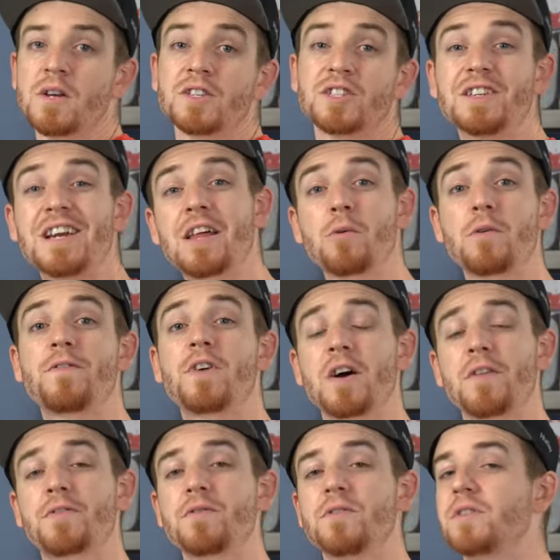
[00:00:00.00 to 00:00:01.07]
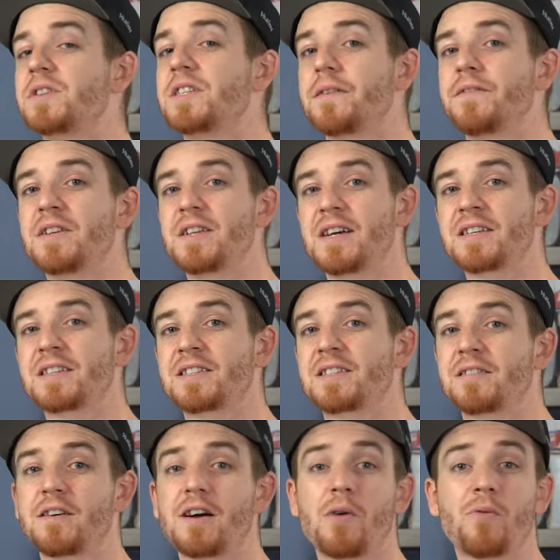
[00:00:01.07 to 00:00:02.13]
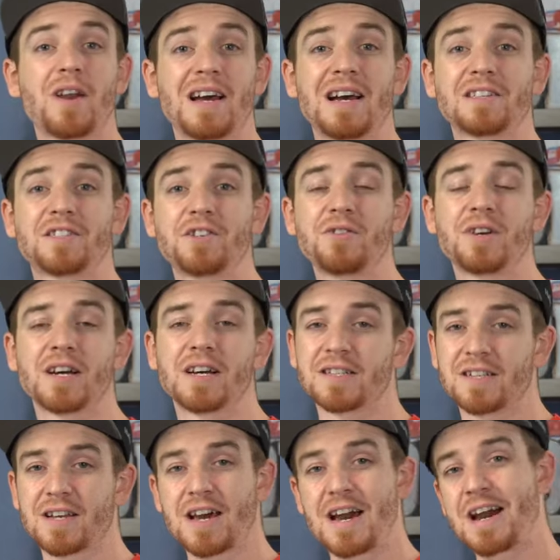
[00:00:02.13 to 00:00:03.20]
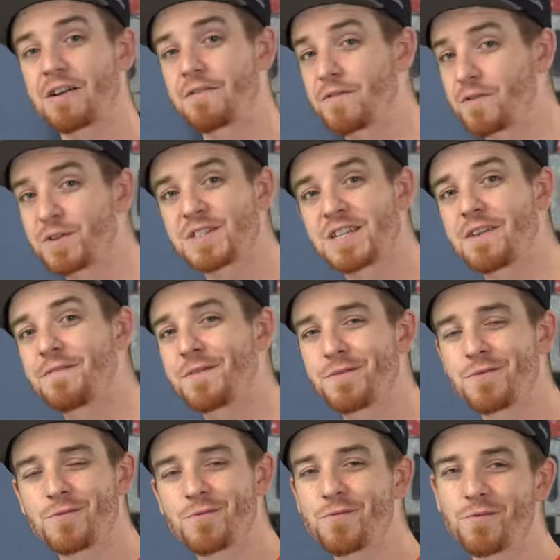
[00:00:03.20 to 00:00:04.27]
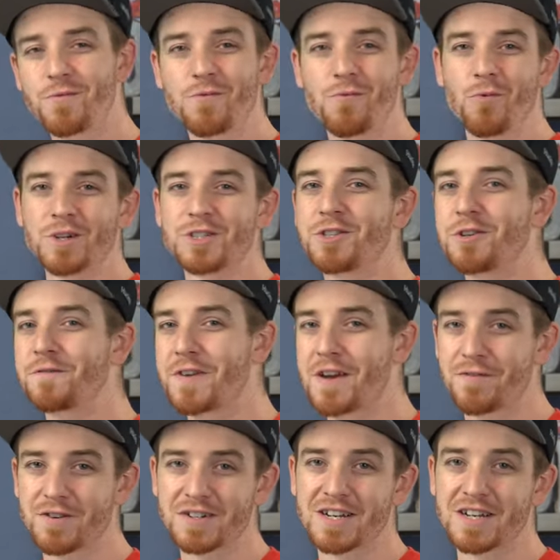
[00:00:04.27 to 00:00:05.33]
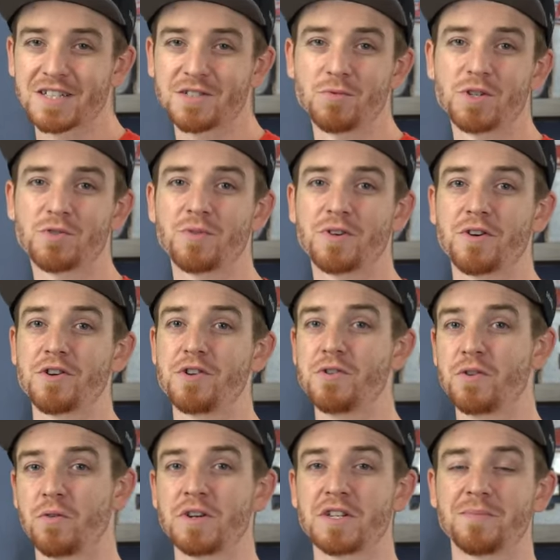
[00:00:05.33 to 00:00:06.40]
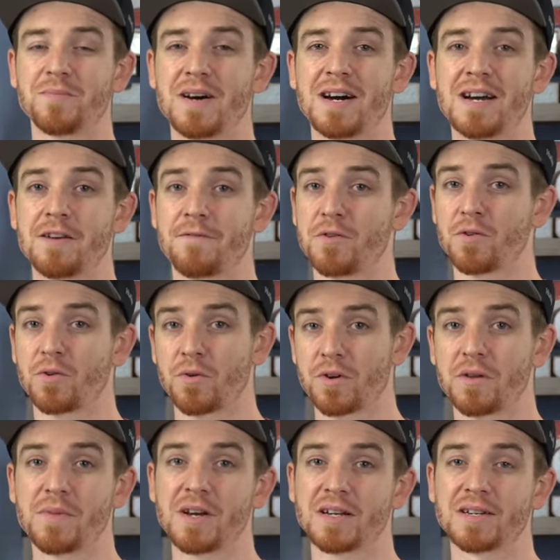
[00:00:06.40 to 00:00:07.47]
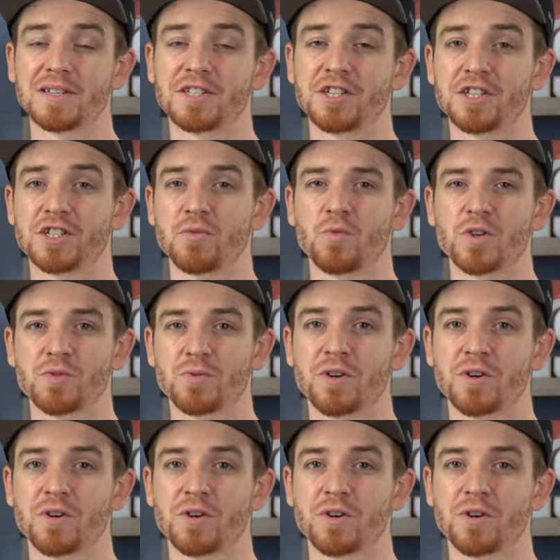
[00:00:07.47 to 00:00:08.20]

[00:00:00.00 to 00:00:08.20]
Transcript: So now that we've gone through those 7 desks, I wanna ask you guys, out of those 7, what's your favorite desk? Which one are you going to buy if you're going to make a decision? Which